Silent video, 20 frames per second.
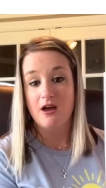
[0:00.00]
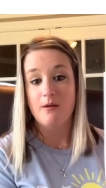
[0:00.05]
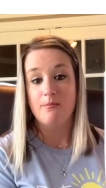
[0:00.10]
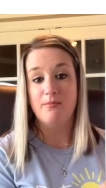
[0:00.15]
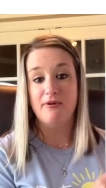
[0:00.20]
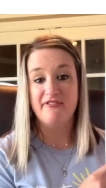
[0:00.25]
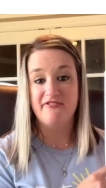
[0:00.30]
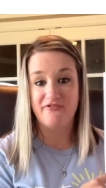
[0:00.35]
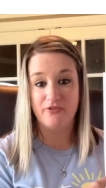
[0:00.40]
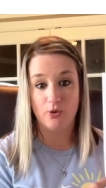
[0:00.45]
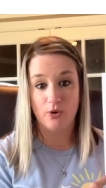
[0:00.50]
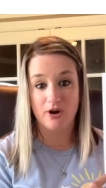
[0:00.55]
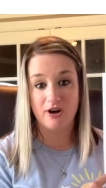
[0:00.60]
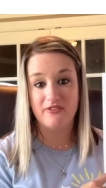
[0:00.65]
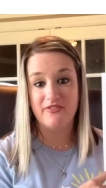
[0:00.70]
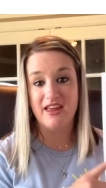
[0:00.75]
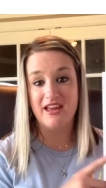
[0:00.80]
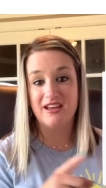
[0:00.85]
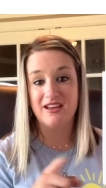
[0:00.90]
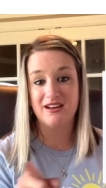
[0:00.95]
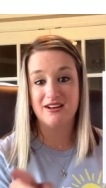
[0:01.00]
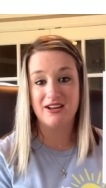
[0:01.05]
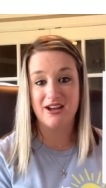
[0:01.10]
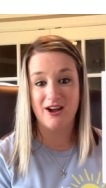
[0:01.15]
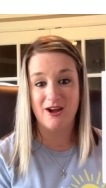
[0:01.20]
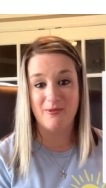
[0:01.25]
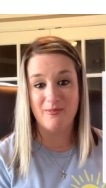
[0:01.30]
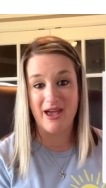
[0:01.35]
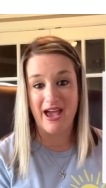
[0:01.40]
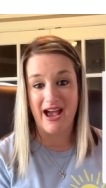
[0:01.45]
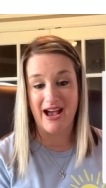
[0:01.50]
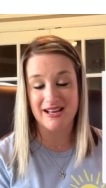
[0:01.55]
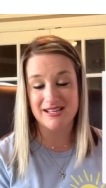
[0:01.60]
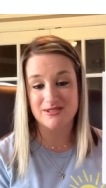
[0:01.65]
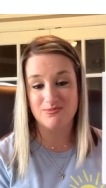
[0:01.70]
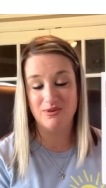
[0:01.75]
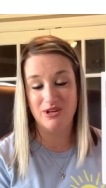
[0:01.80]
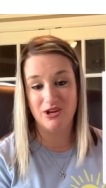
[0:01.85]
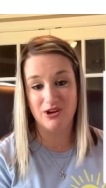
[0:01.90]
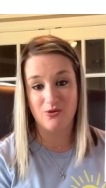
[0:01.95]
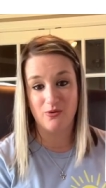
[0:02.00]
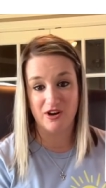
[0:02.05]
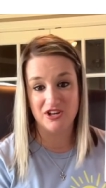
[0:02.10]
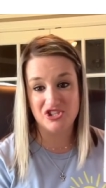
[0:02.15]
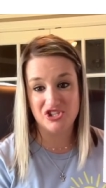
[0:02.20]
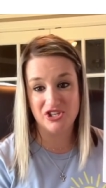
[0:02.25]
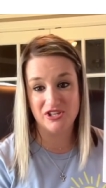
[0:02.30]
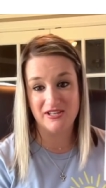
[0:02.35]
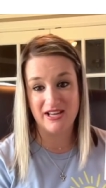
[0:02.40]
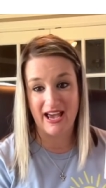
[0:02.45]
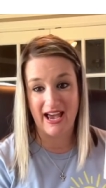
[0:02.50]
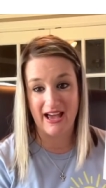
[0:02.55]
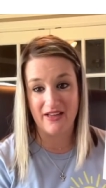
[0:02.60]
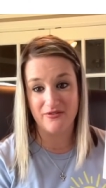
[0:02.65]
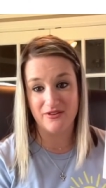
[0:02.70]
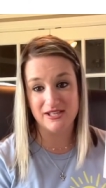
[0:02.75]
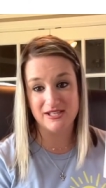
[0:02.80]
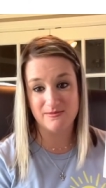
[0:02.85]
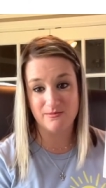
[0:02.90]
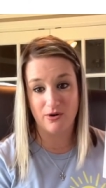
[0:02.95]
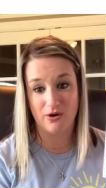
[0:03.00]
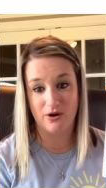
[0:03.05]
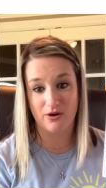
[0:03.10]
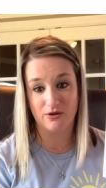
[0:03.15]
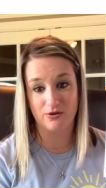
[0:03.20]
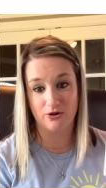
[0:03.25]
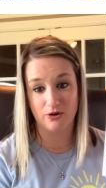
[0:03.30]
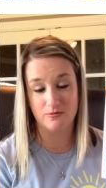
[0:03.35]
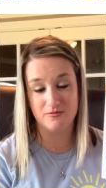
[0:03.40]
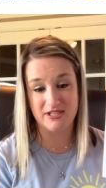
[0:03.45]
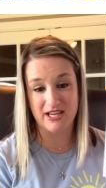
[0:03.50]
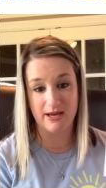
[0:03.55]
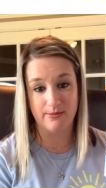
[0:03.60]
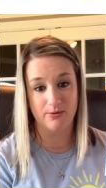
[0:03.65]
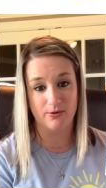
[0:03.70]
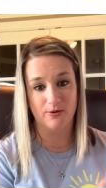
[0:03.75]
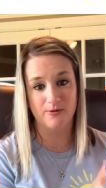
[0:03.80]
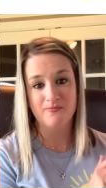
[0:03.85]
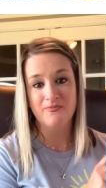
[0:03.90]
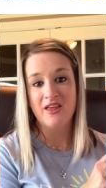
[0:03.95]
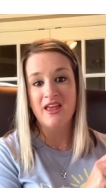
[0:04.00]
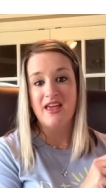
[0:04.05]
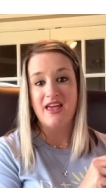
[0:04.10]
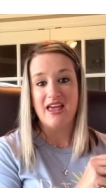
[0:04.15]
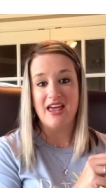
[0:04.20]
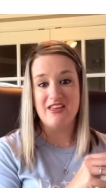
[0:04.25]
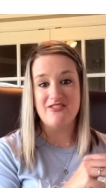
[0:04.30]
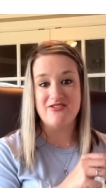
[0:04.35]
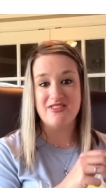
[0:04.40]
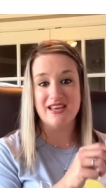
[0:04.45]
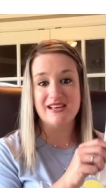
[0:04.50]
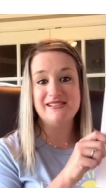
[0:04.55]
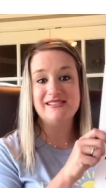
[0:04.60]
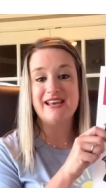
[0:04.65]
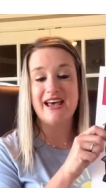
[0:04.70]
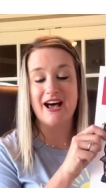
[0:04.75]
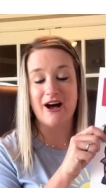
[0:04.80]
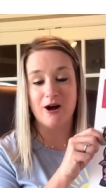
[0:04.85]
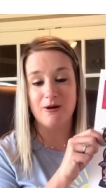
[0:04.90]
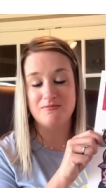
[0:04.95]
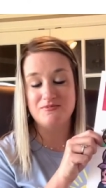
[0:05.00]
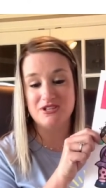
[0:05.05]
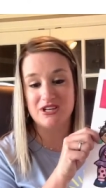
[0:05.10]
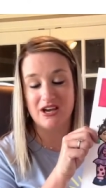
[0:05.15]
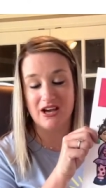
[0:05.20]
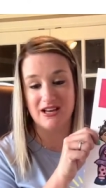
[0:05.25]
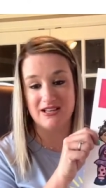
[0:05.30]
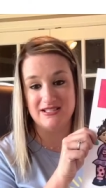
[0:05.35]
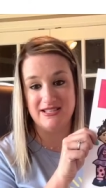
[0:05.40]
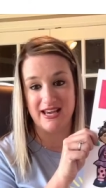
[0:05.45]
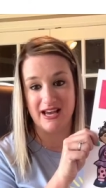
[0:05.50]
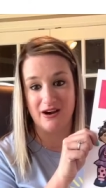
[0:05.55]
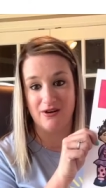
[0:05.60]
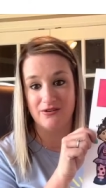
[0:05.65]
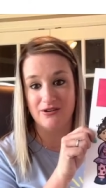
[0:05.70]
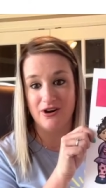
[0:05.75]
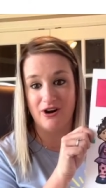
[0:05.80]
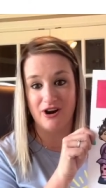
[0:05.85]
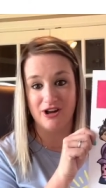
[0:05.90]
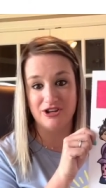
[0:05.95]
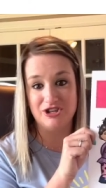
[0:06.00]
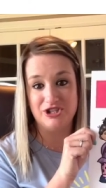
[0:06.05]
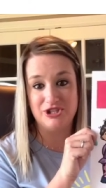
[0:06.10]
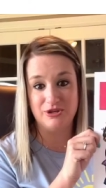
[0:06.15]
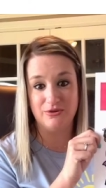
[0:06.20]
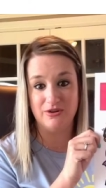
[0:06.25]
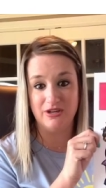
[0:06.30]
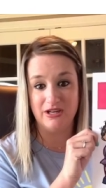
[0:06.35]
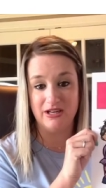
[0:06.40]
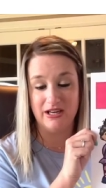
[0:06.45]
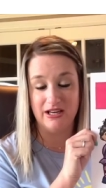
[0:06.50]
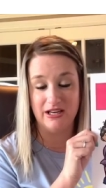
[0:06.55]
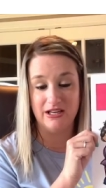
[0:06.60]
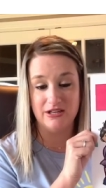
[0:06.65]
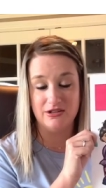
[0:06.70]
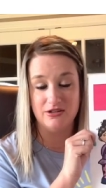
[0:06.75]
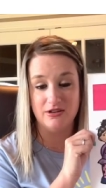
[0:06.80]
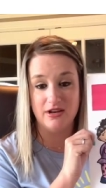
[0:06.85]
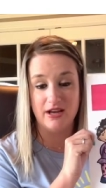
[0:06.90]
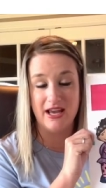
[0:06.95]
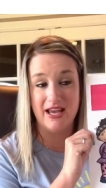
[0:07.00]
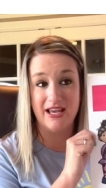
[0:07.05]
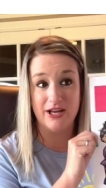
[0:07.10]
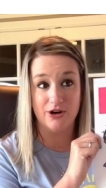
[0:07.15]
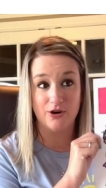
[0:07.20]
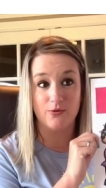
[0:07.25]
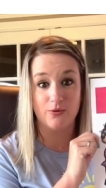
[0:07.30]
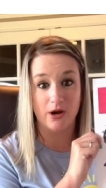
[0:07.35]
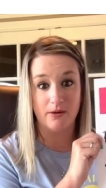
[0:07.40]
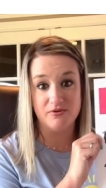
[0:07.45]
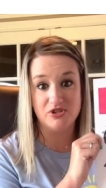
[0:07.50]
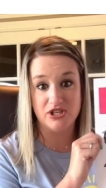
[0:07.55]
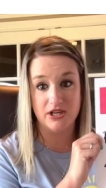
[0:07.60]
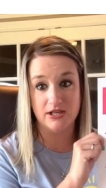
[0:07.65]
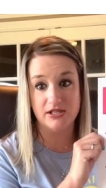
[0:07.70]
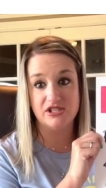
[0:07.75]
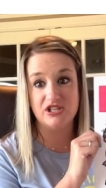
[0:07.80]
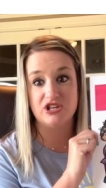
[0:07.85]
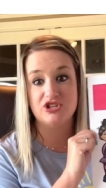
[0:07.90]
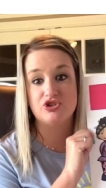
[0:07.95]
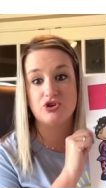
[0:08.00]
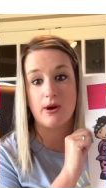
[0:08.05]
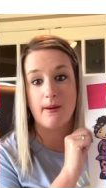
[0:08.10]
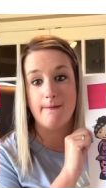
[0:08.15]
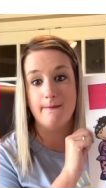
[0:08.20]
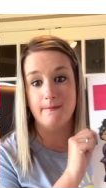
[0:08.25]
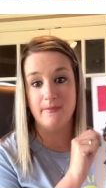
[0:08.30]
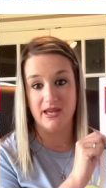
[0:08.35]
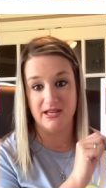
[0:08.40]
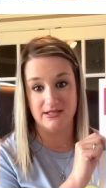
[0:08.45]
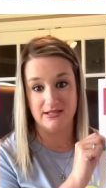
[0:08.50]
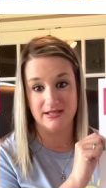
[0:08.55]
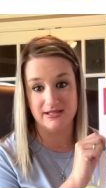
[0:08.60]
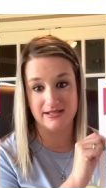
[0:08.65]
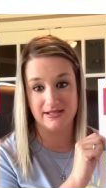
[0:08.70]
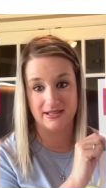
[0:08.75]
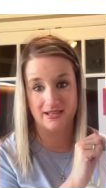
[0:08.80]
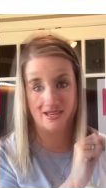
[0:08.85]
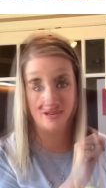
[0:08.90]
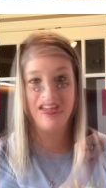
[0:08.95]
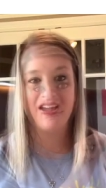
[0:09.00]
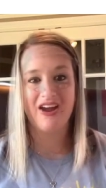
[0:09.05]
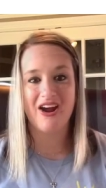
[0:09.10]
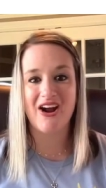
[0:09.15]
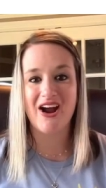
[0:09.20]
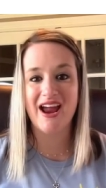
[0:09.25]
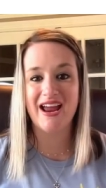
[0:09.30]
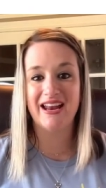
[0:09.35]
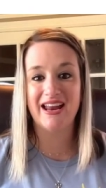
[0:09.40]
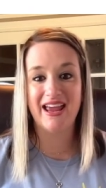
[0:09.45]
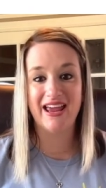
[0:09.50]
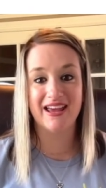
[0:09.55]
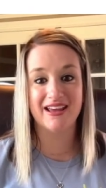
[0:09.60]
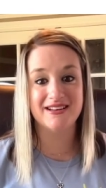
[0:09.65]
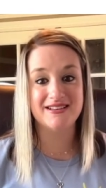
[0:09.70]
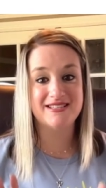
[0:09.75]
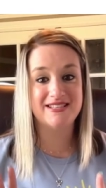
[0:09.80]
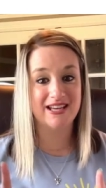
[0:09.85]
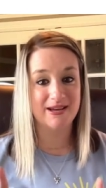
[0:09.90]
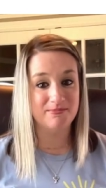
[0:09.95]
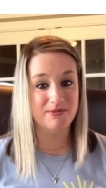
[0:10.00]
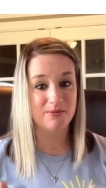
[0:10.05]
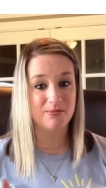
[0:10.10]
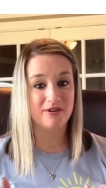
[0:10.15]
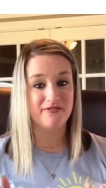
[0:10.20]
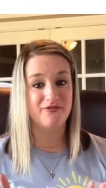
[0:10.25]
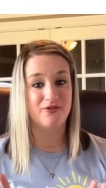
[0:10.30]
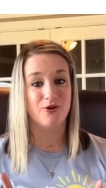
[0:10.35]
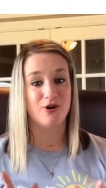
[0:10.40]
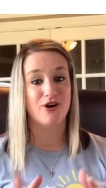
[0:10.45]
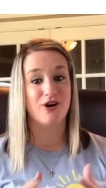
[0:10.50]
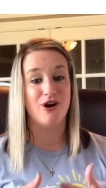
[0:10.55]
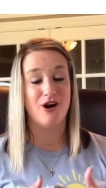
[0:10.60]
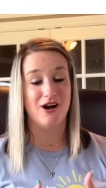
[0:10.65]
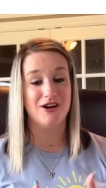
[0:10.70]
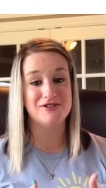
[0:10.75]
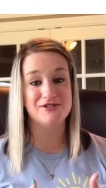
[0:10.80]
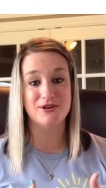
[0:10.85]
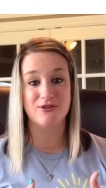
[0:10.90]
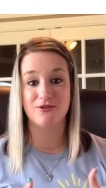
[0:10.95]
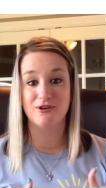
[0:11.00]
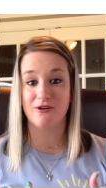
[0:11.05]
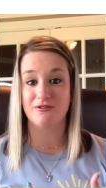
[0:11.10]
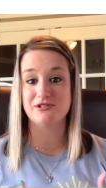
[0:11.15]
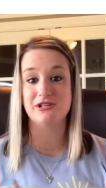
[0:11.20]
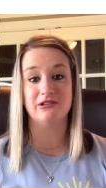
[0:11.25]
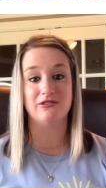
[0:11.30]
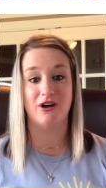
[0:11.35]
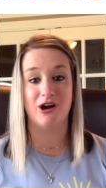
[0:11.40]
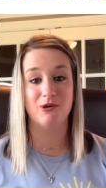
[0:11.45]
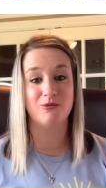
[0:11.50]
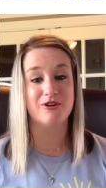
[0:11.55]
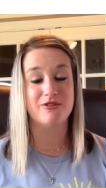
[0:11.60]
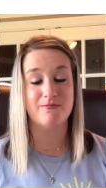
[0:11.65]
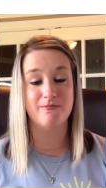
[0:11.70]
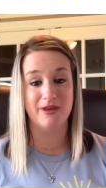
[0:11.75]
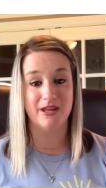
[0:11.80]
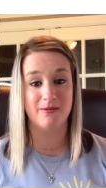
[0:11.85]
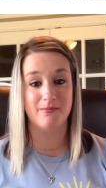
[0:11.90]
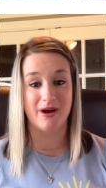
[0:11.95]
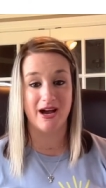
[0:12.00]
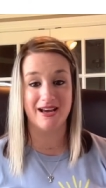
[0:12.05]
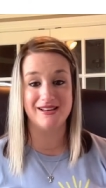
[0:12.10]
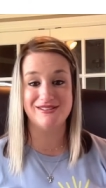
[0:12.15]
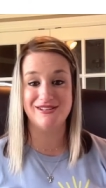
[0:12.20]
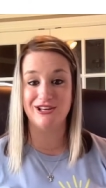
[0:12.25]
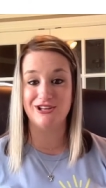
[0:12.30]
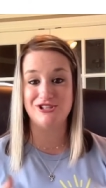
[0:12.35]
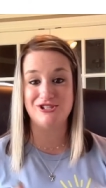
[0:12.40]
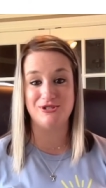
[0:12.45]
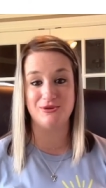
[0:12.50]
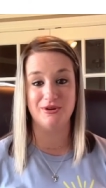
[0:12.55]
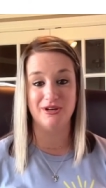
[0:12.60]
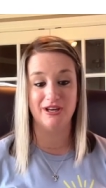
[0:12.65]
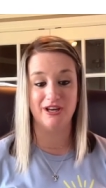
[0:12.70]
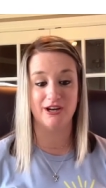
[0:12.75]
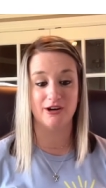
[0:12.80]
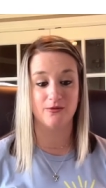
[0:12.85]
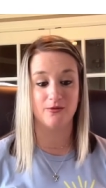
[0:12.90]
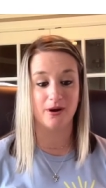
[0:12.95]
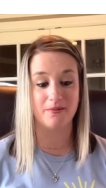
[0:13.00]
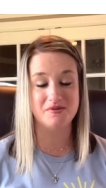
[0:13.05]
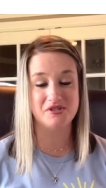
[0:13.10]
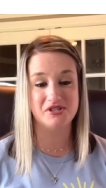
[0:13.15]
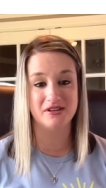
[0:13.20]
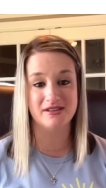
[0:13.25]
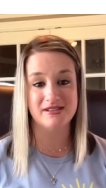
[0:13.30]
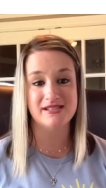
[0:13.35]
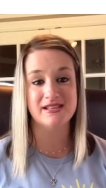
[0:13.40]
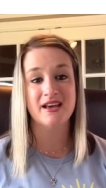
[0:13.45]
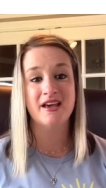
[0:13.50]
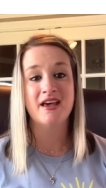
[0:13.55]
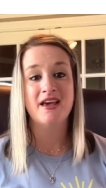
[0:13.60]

before they could come ask me a question at the small group table. And this helped cut down on student in interruptions tremendously. All right, and tip number four also goes along with minimizing student interruptions.